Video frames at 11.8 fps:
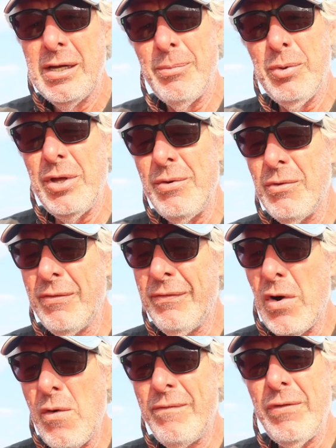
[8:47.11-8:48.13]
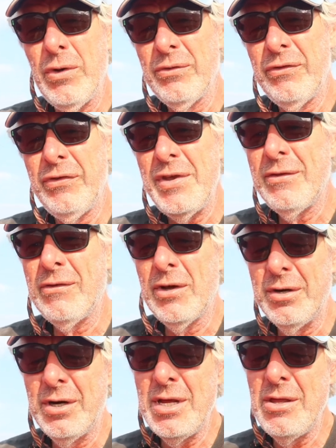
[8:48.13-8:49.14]
complete with foam-filled seats
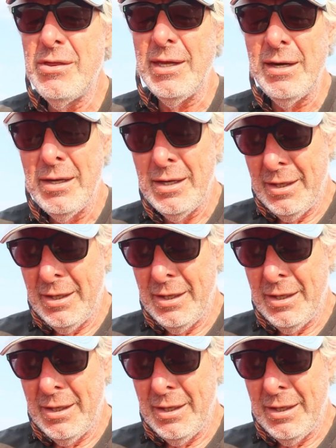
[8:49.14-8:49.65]
underneath it,